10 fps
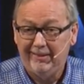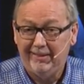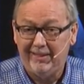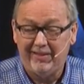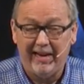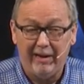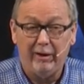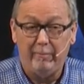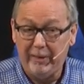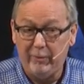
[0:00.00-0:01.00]
to say, I'm
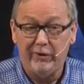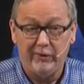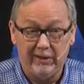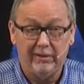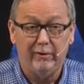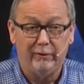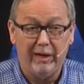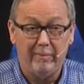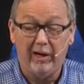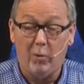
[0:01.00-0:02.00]
going to be with you at a tough
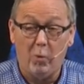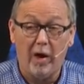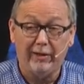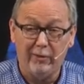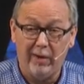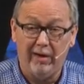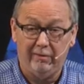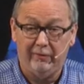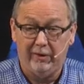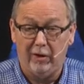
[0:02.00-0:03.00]
time. I'm going to walk you
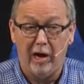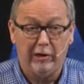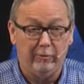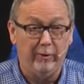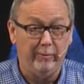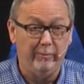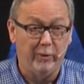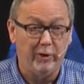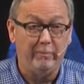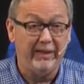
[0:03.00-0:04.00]
out of the locker room.
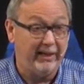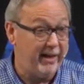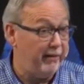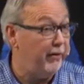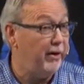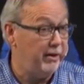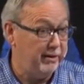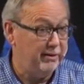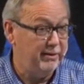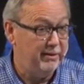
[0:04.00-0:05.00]
We're going to be together.